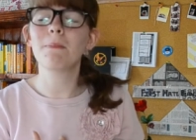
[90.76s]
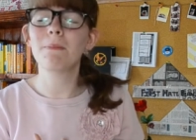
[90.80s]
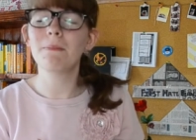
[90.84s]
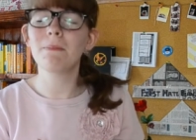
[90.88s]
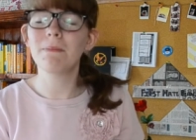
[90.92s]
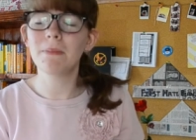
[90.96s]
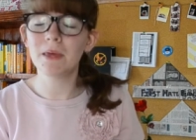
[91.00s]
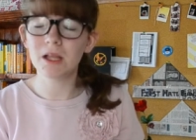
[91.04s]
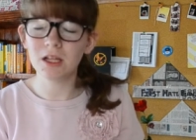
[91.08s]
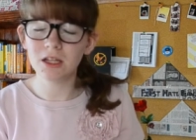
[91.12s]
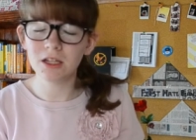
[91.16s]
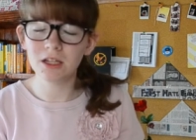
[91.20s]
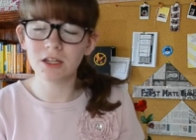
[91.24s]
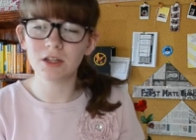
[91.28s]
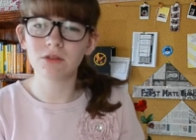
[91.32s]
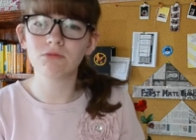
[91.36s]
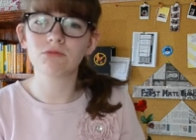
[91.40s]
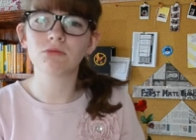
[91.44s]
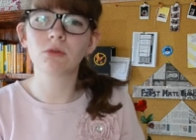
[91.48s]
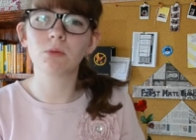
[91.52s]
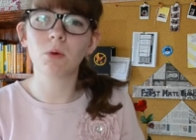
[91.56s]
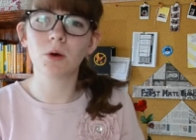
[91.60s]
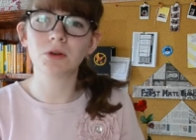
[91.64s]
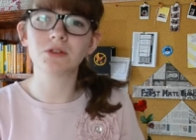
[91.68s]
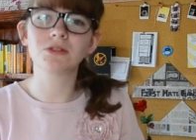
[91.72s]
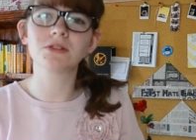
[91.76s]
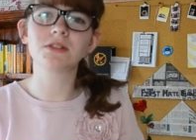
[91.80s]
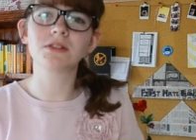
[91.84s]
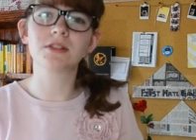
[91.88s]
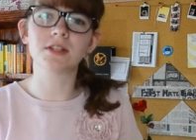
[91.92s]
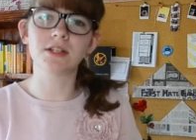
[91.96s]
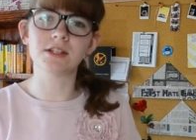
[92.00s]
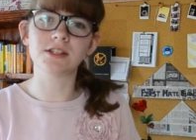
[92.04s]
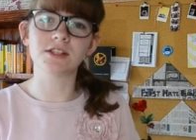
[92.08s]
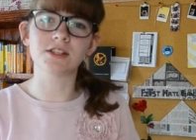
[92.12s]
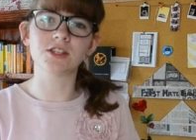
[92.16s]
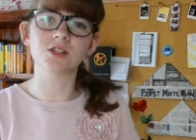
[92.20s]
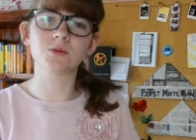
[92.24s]
million Rwandan
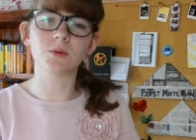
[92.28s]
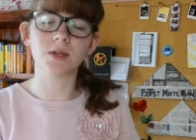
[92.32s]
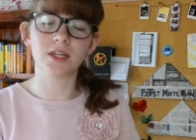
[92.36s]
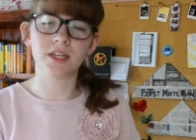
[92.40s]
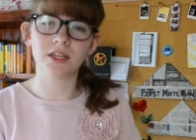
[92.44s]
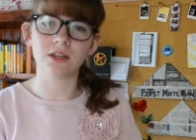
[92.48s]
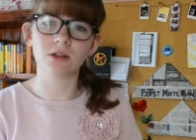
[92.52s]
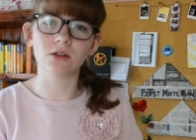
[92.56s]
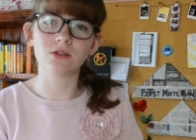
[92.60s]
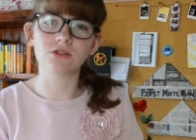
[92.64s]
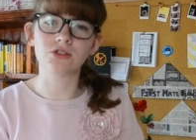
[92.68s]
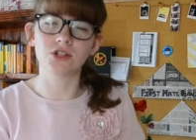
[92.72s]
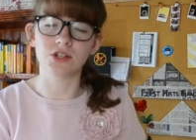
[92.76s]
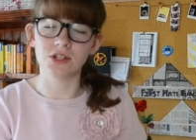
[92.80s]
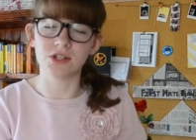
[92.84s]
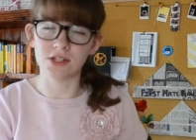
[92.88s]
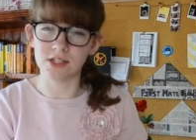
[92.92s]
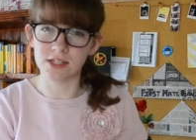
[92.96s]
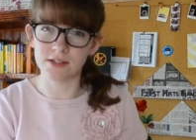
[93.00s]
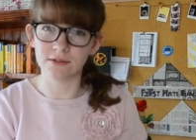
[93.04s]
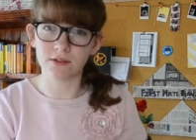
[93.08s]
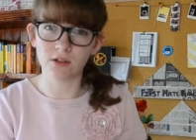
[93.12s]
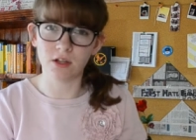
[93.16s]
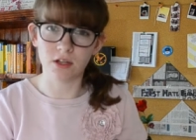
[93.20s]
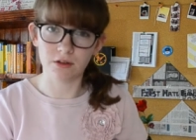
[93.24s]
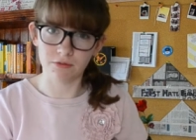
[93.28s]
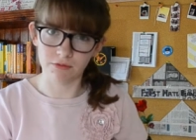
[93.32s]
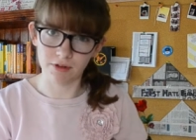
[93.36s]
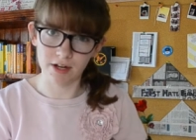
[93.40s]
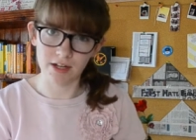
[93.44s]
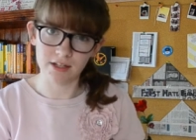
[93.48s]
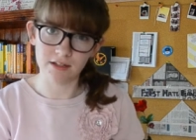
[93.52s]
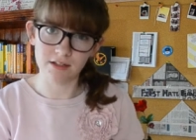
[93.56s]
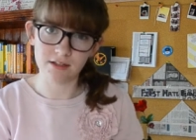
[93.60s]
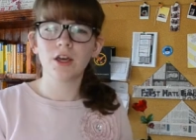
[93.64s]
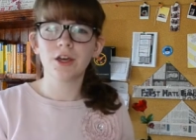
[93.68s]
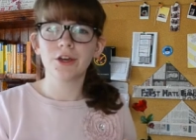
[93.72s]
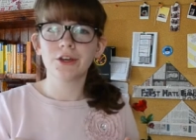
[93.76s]
citizens were killed due to civil
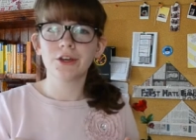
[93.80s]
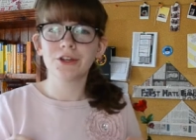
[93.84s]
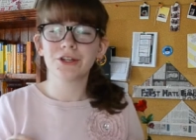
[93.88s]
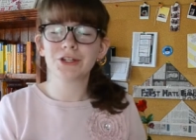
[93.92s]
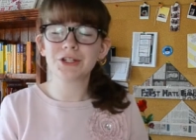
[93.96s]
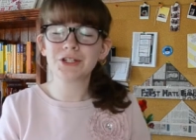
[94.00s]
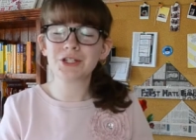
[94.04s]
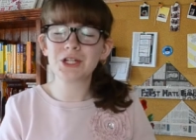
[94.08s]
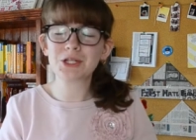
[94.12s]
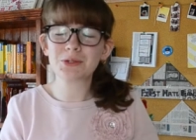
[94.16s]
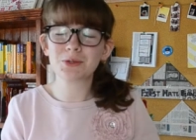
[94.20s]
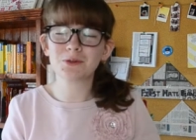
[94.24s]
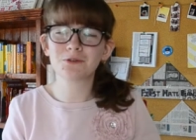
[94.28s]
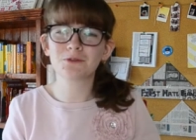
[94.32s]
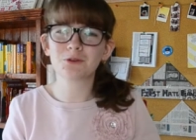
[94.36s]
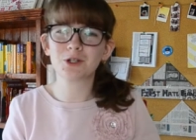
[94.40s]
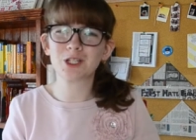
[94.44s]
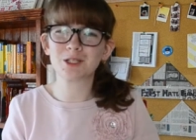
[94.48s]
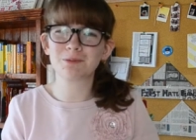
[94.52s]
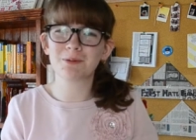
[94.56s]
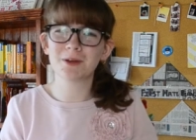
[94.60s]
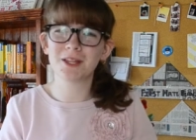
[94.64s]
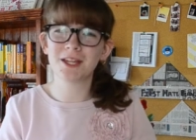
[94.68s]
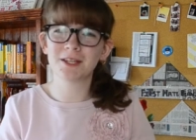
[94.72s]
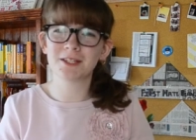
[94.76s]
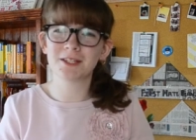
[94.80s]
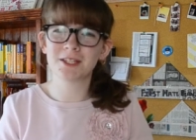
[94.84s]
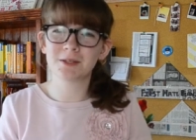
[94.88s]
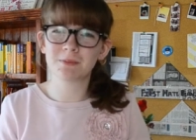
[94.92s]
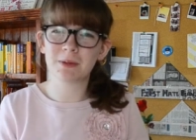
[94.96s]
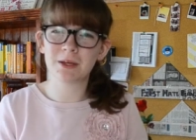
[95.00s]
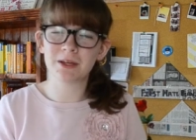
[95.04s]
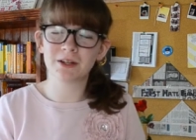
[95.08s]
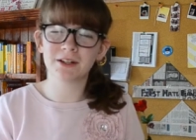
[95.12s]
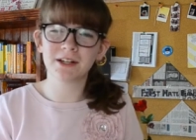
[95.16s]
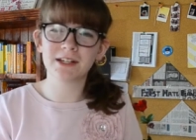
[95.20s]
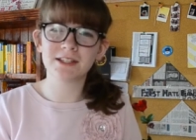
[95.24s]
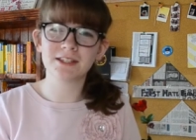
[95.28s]
unrest. Hutus were forced by their
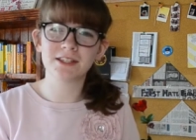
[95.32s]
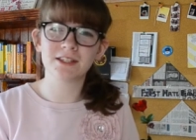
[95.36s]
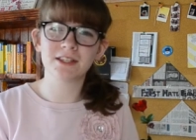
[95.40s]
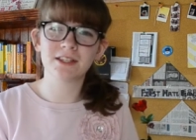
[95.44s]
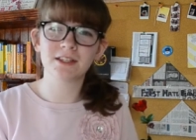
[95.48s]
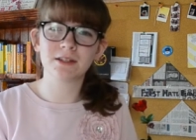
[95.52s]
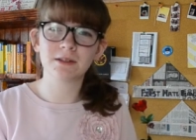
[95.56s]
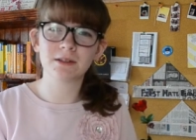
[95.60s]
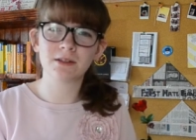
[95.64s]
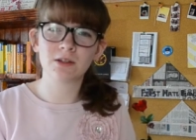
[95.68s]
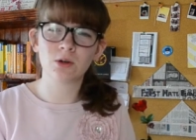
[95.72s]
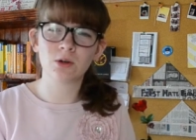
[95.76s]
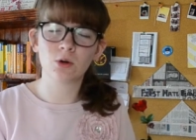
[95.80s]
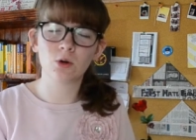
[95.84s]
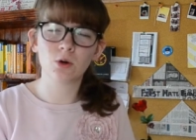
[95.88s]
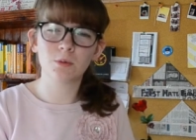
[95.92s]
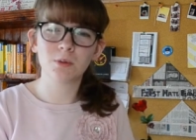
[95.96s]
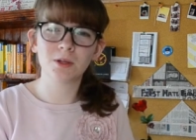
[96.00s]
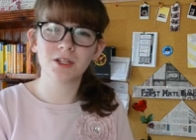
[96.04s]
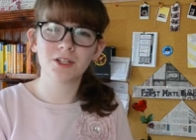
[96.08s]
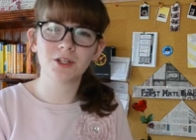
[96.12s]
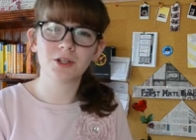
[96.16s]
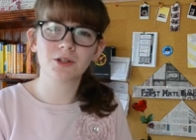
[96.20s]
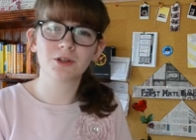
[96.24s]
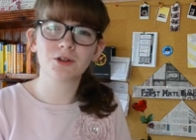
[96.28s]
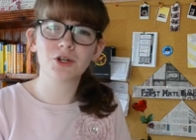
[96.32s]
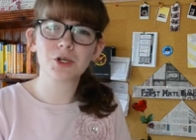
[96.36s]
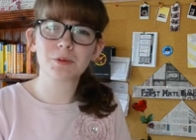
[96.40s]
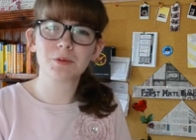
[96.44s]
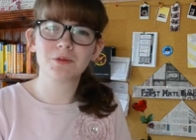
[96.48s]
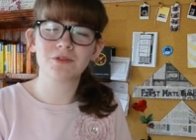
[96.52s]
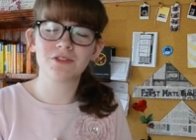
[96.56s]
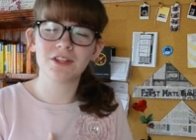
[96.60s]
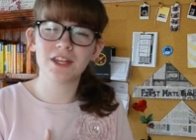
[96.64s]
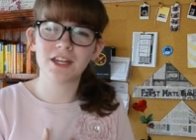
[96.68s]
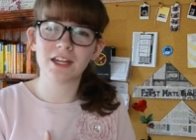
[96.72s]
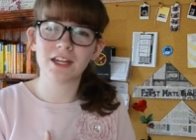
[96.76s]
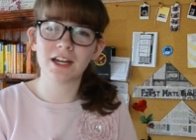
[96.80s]
superiors in the core political group of
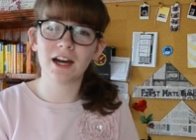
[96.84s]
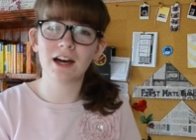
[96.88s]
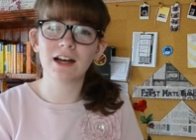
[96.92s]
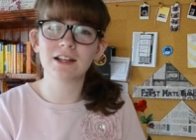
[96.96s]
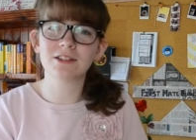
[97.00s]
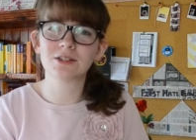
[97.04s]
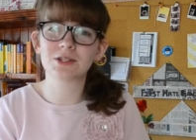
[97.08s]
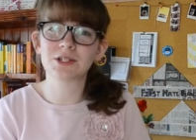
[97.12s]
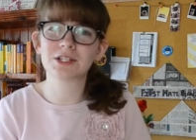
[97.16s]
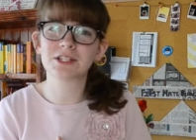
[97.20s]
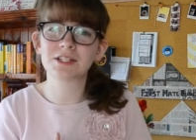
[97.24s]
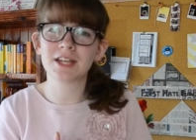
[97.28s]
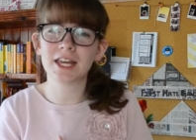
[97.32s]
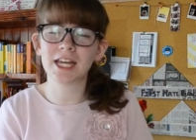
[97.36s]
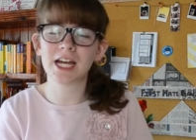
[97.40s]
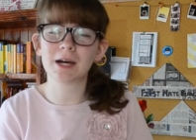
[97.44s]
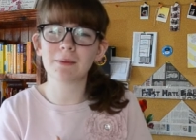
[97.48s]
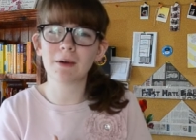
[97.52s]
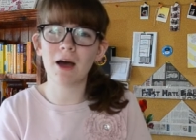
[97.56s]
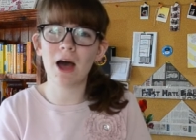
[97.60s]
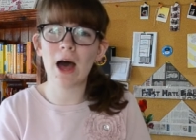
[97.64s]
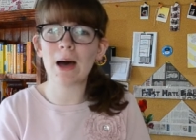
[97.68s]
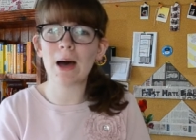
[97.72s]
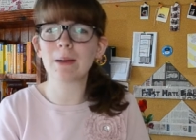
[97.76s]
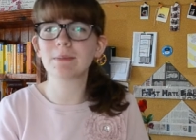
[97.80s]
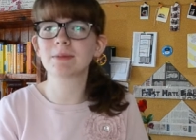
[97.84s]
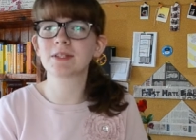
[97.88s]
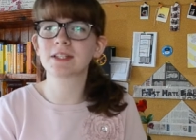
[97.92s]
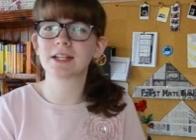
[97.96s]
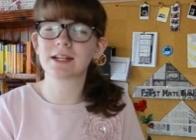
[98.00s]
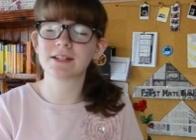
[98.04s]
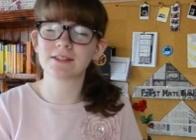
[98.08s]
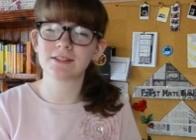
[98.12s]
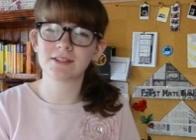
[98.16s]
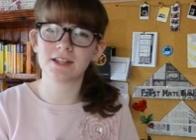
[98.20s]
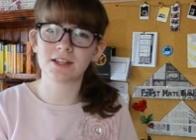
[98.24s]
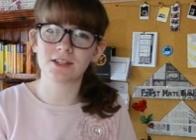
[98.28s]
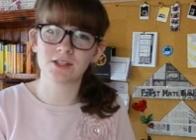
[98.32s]
the Akazu to take up arms
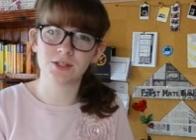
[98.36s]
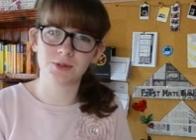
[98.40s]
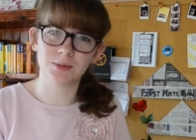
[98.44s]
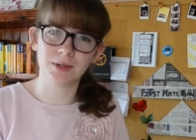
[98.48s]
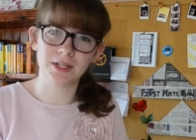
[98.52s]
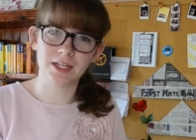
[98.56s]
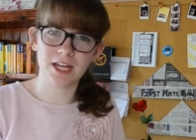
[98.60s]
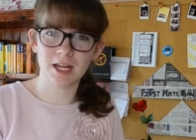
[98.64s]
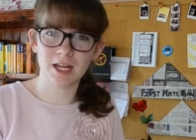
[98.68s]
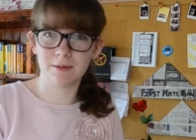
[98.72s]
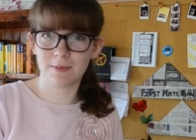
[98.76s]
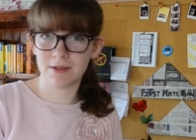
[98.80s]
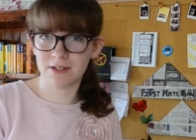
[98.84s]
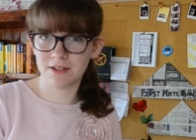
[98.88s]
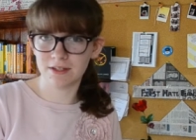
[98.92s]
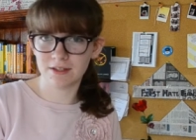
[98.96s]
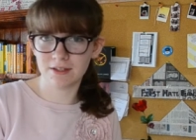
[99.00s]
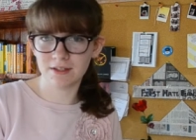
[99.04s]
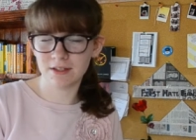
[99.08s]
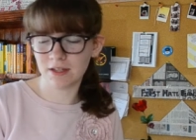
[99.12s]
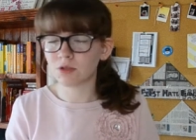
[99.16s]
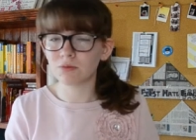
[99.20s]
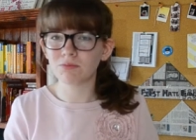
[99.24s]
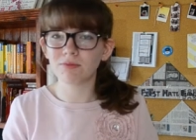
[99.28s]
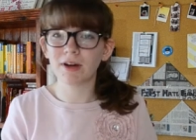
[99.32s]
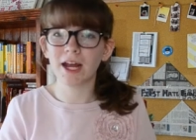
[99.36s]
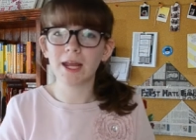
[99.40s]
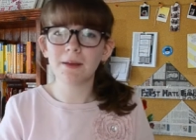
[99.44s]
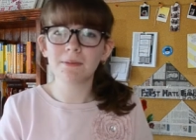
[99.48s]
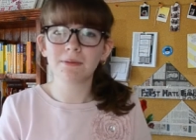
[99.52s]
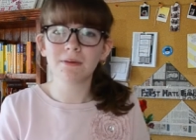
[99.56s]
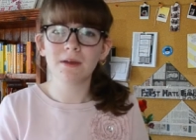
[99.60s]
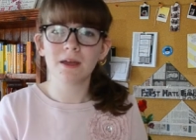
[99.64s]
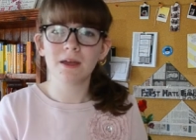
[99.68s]
against their Tutsi neighbours, to rape,